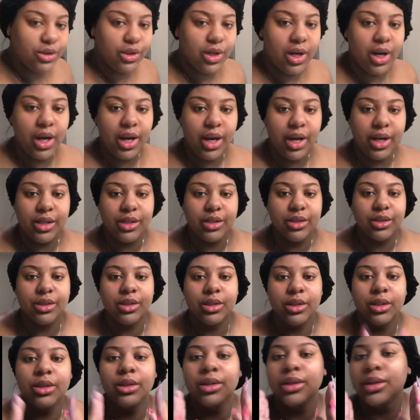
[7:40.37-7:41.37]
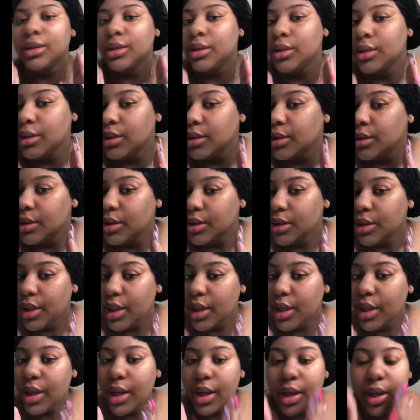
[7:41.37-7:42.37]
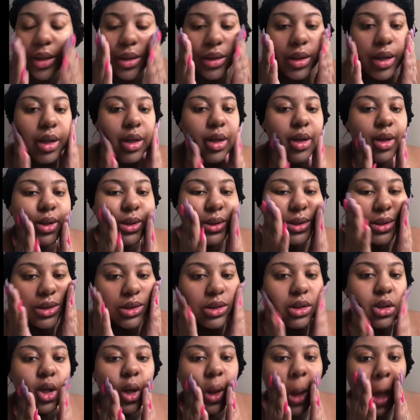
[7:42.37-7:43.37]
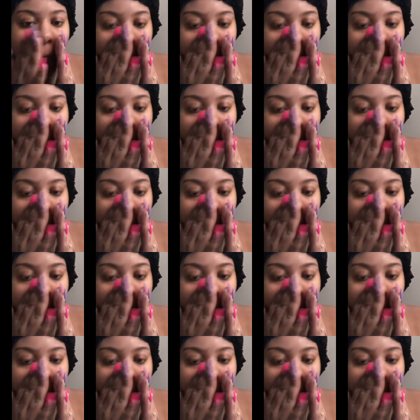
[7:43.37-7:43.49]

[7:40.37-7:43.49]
the trash, and just